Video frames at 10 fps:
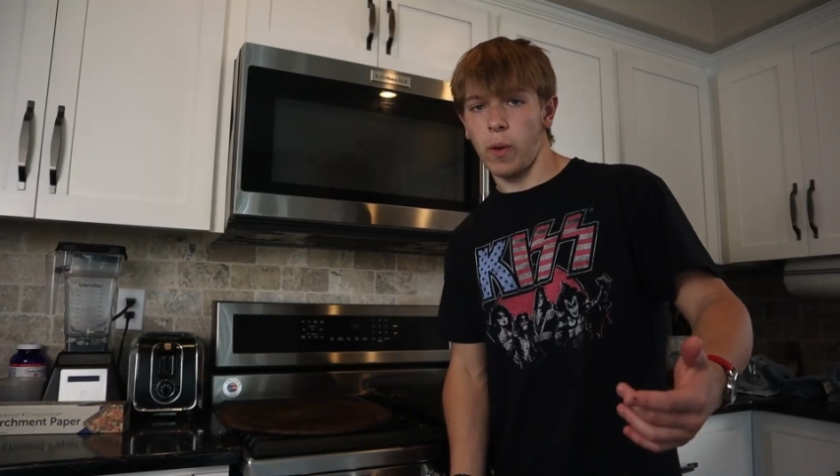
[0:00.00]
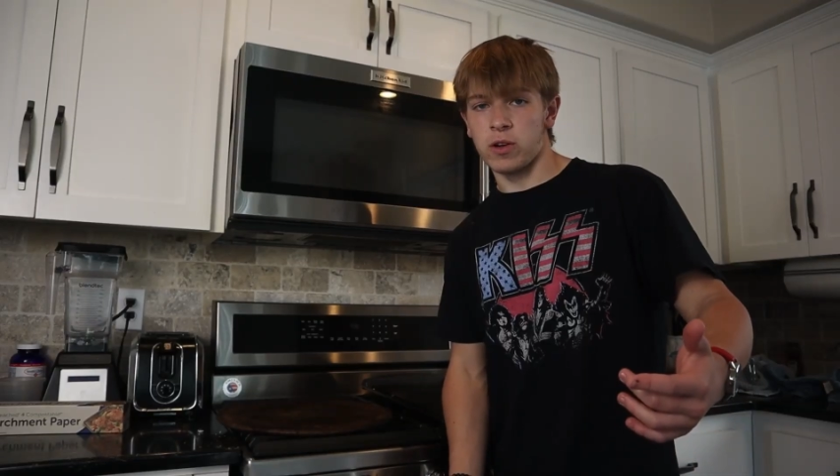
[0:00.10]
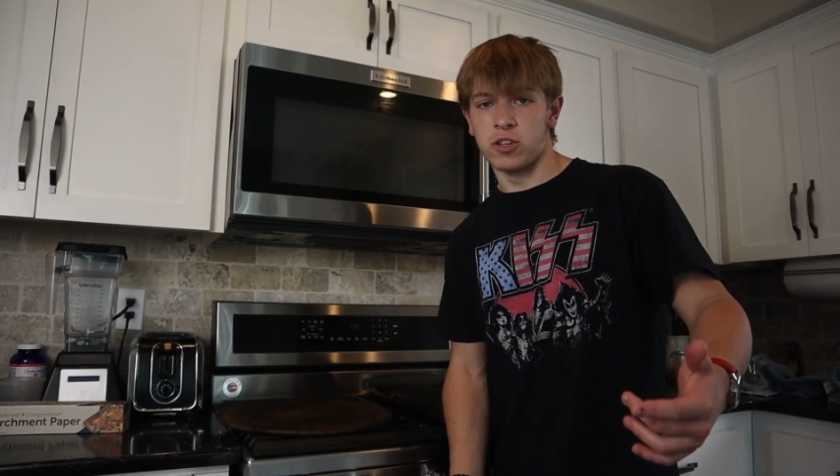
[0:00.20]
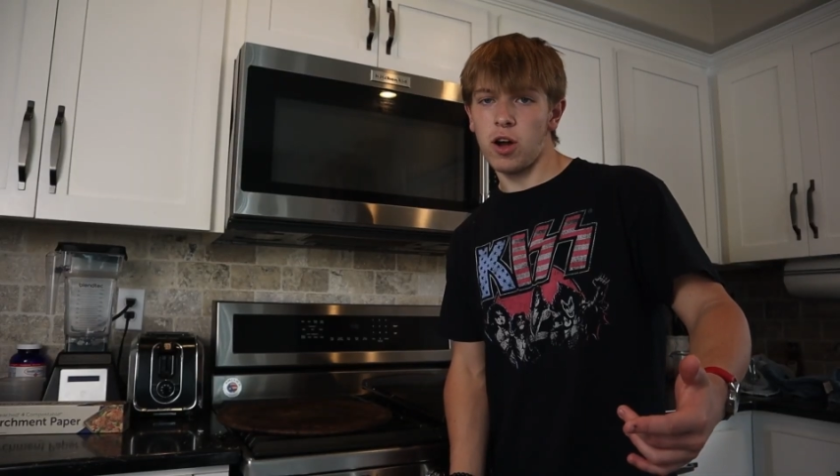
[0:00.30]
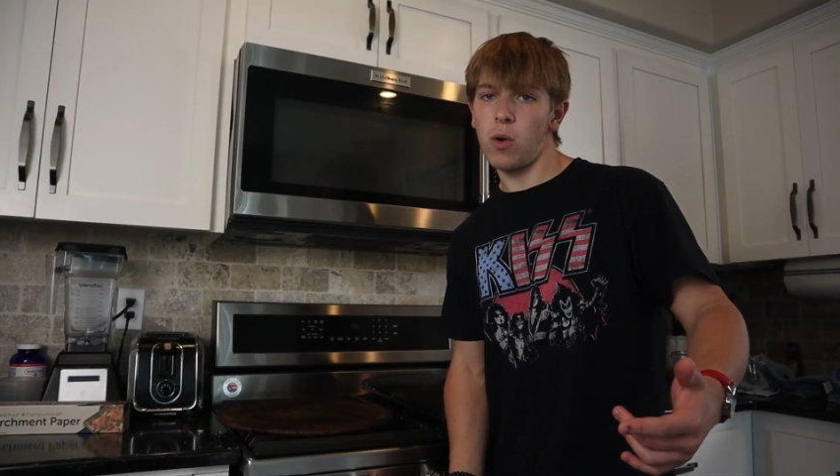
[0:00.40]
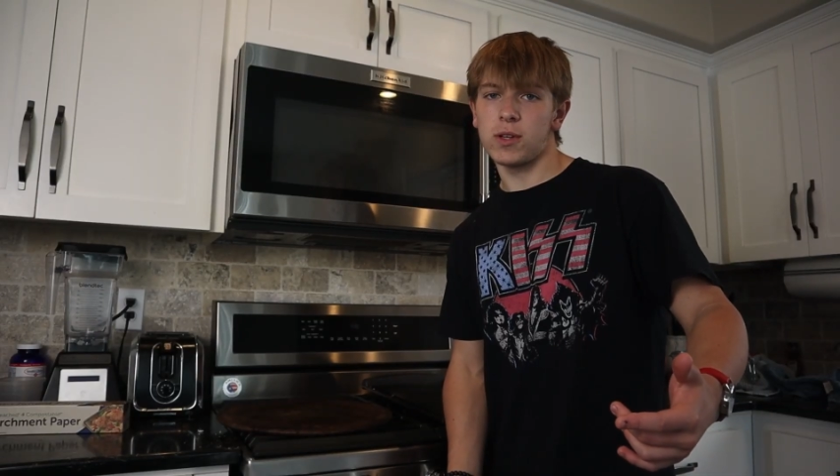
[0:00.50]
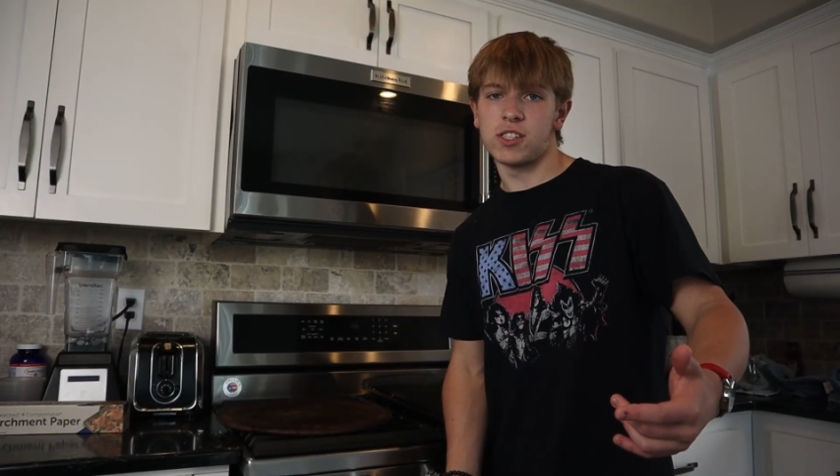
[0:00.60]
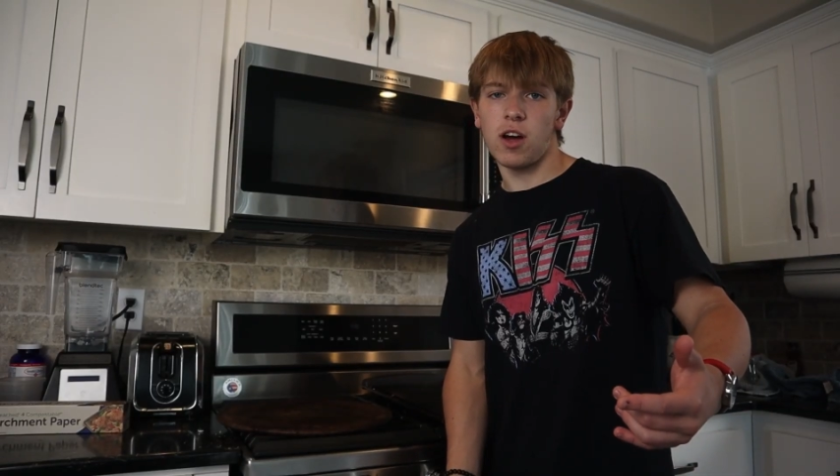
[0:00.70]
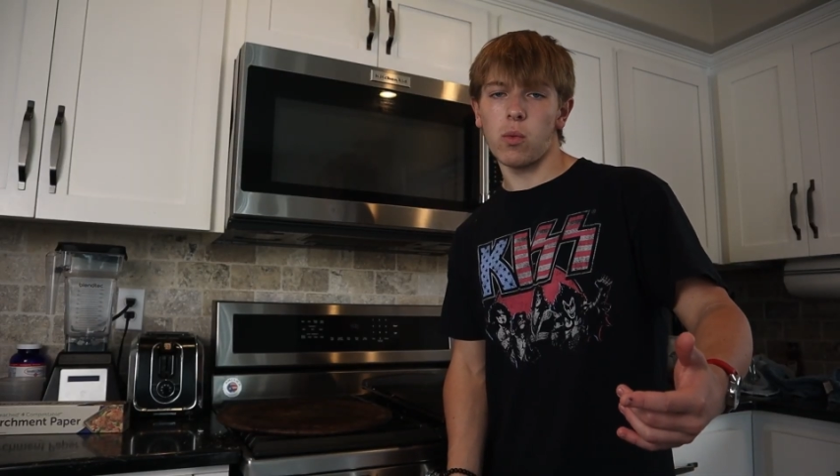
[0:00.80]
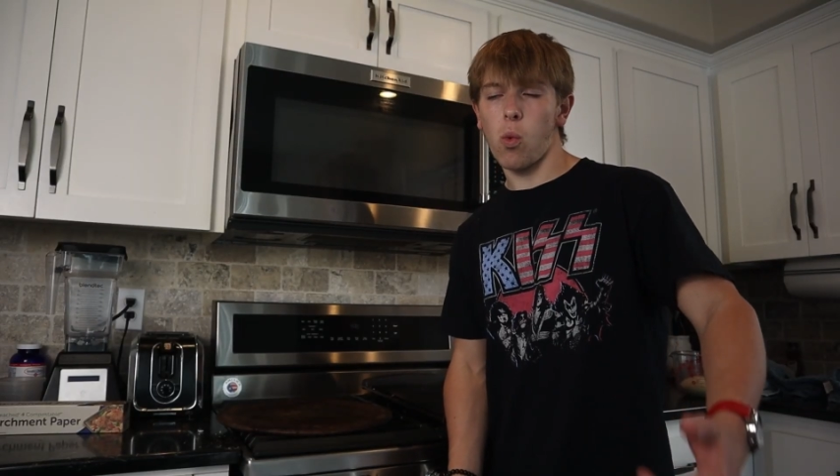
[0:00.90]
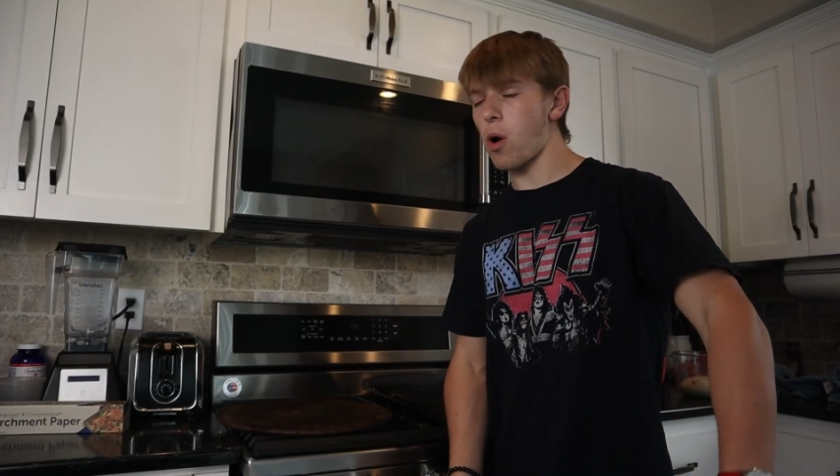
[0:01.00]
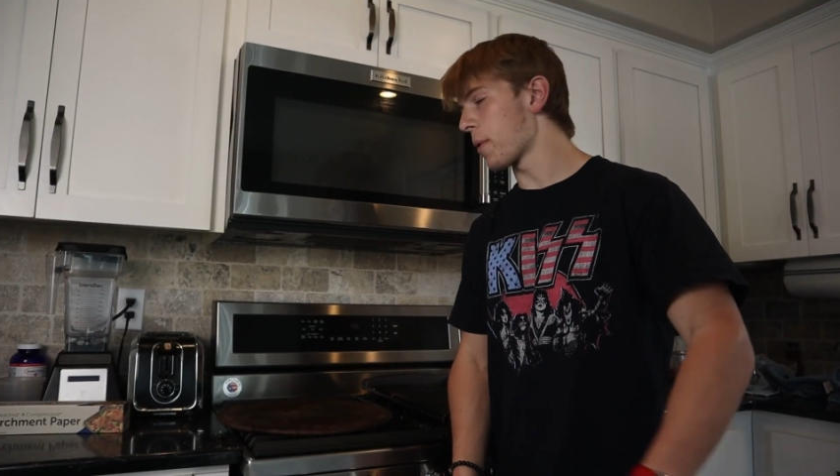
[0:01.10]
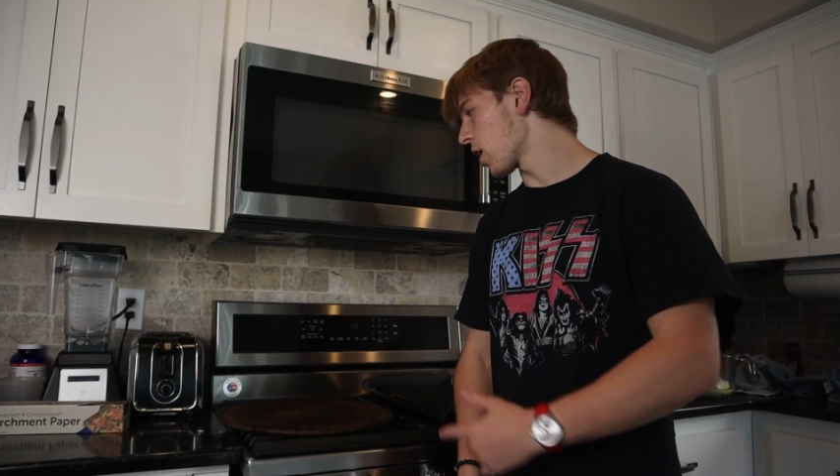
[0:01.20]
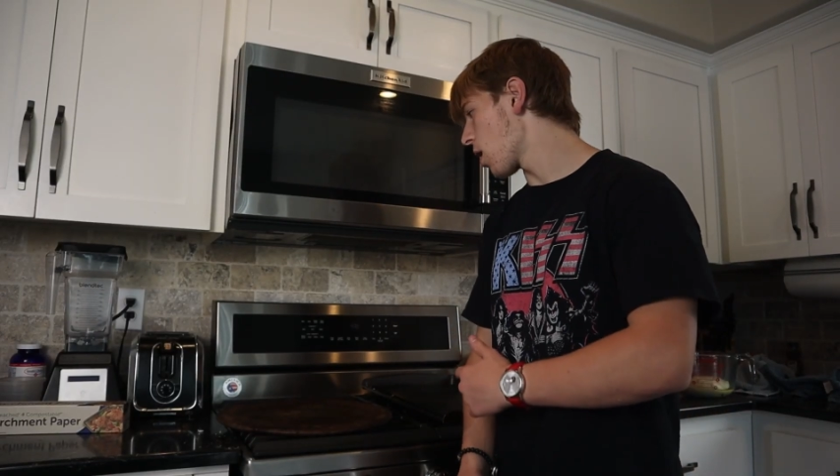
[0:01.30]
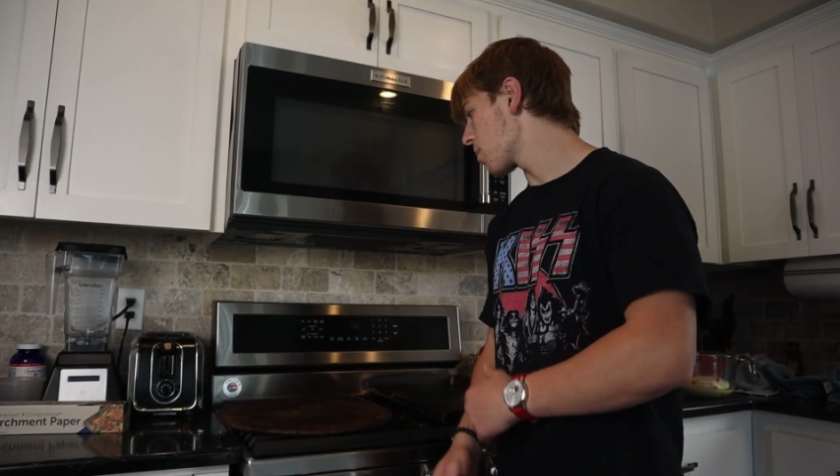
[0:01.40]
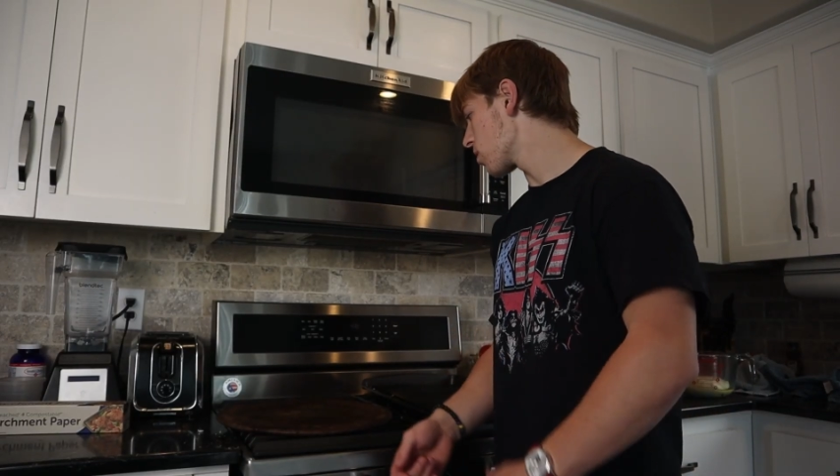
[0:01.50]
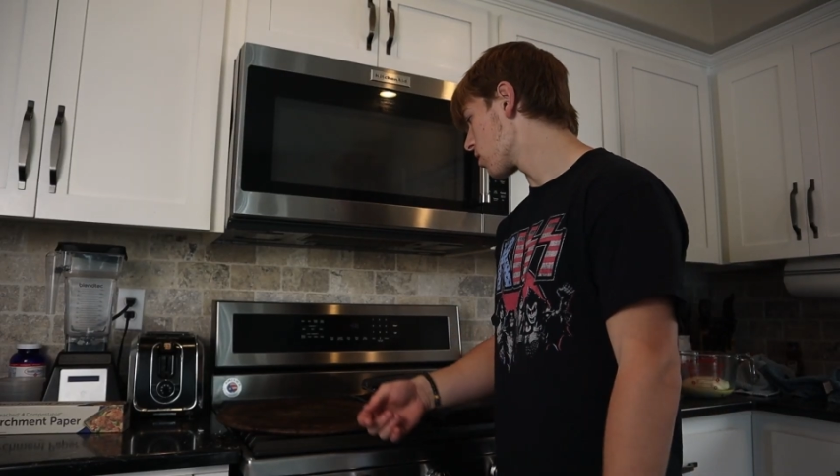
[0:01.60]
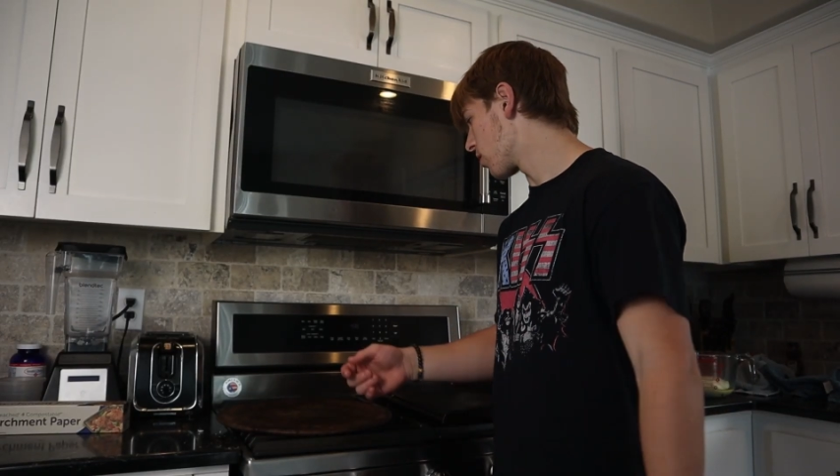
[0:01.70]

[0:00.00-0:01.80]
our dough is done warming up.